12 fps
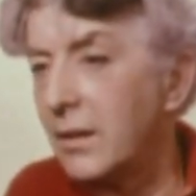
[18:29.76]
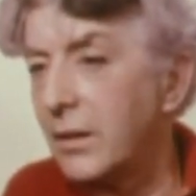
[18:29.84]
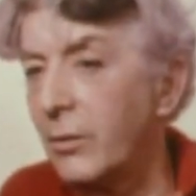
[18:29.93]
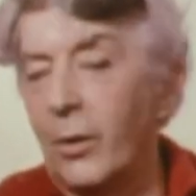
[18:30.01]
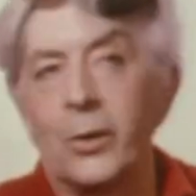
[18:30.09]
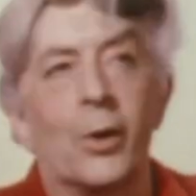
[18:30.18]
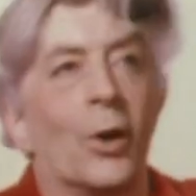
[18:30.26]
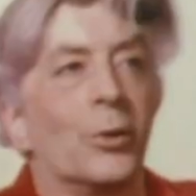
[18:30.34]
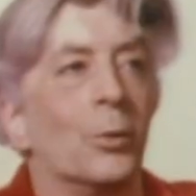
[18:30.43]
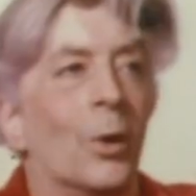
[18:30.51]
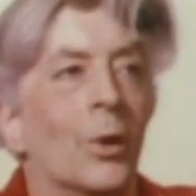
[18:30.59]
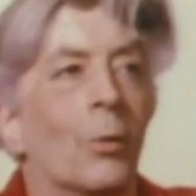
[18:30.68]
You've only got
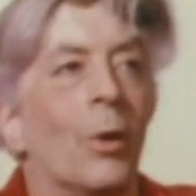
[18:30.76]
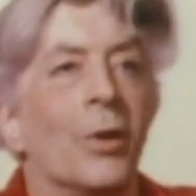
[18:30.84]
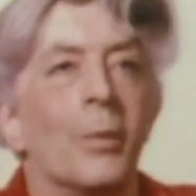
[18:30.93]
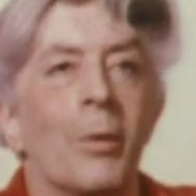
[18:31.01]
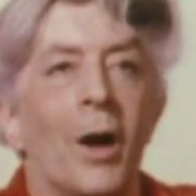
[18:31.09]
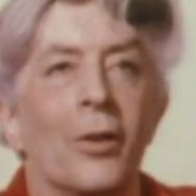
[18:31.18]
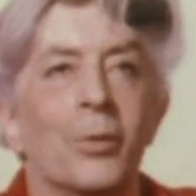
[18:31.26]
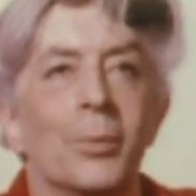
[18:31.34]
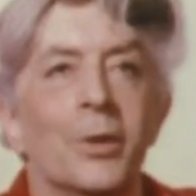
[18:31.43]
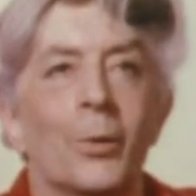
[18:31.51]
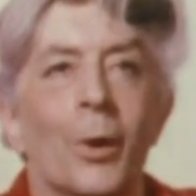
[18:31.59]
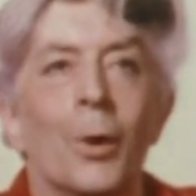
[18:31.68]
to want the bathroom
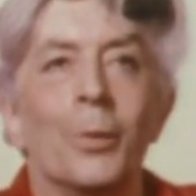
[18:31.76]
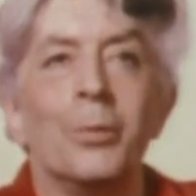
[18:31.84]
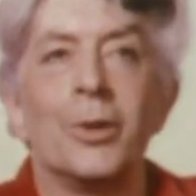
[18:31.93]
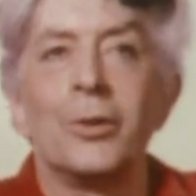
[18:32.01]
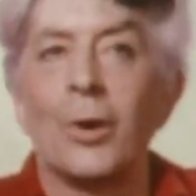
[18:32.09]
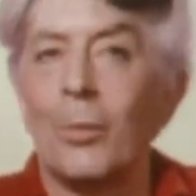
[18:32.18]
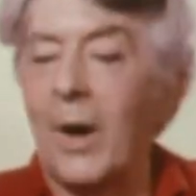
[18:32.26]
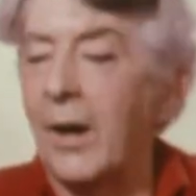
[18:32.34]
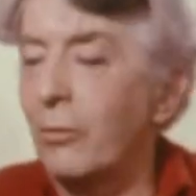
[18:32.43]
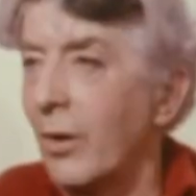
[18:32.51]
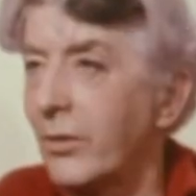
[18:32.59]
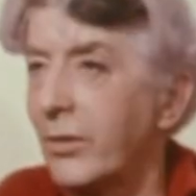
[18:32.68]
window open and your
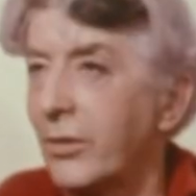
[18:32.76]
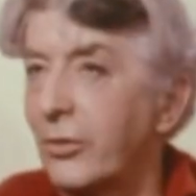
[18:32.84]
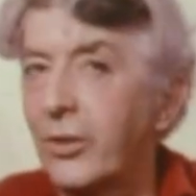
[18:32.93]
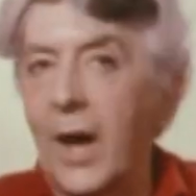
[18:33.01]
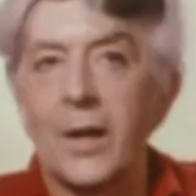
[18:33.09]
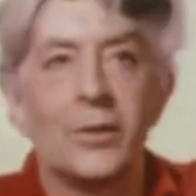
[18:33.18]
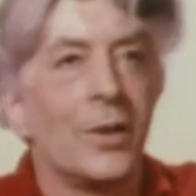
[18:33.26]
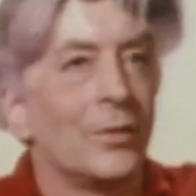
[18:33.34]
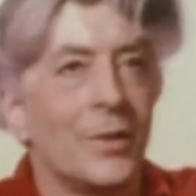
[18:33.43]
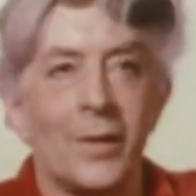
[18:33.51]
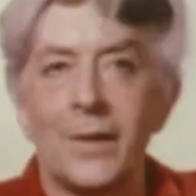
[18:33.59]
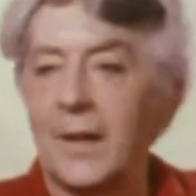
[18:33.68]
wife wants it shut, and there's
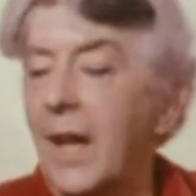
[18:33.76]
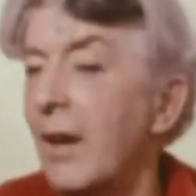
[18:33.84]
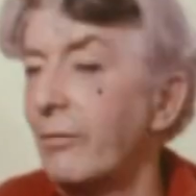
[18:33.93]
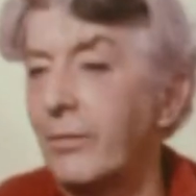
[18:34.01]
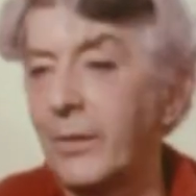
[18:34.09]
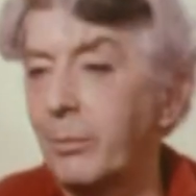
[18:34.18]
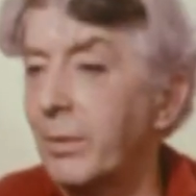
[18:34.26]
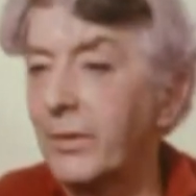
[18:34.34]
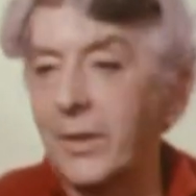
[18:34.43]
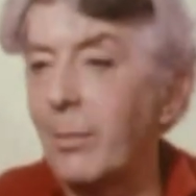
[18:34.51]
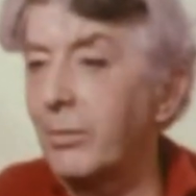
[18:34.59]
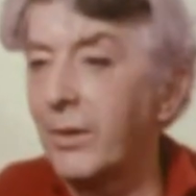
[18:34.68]
nothing left
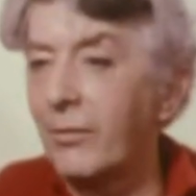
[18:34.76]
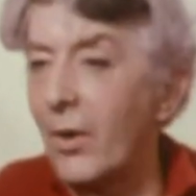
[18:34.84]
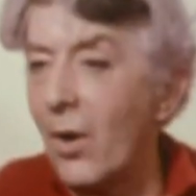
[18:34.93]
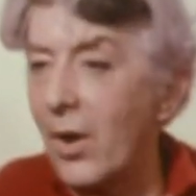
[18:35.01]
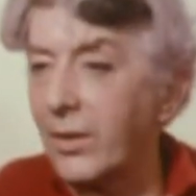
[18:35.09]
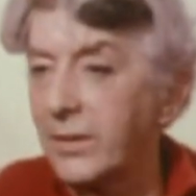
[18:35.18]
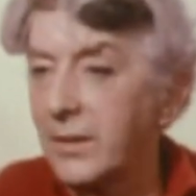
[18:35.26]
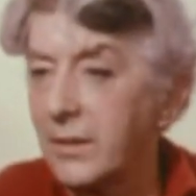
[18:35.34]
except divorce.